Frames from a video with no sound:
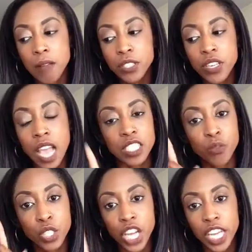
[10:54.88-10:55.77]
So yes,
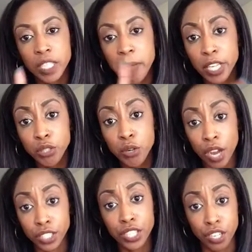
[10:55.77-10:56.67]
rejection makes you
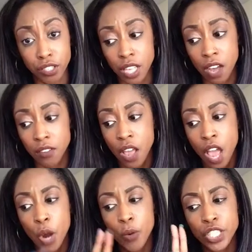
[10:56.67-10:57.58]
question yourself.
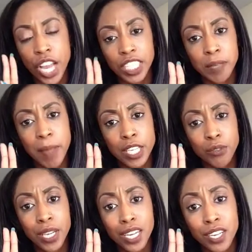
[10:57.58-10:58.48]
Rejection makes
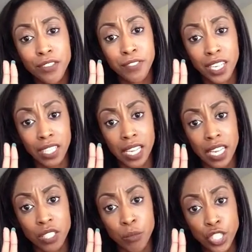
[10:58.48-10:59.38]
you get in your
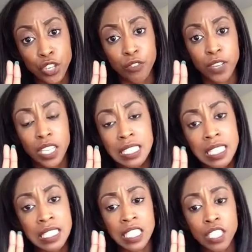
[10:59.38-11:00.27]
feelings, which your feelings
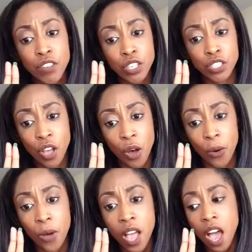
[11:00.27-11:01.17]
consist of your soul.